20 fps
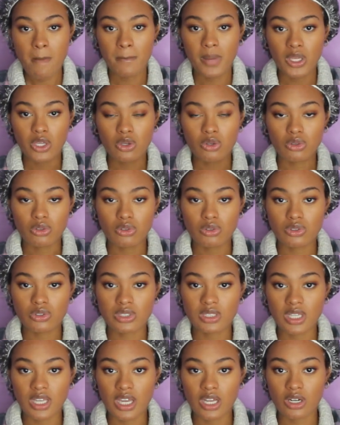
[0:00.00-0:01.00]
my
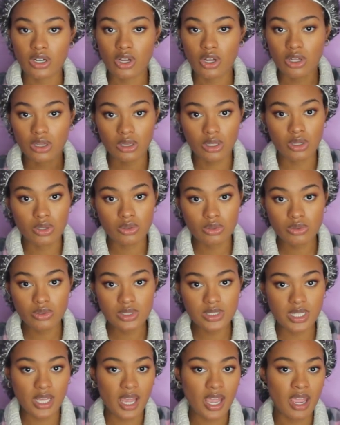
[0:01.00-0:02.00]
cuticles can close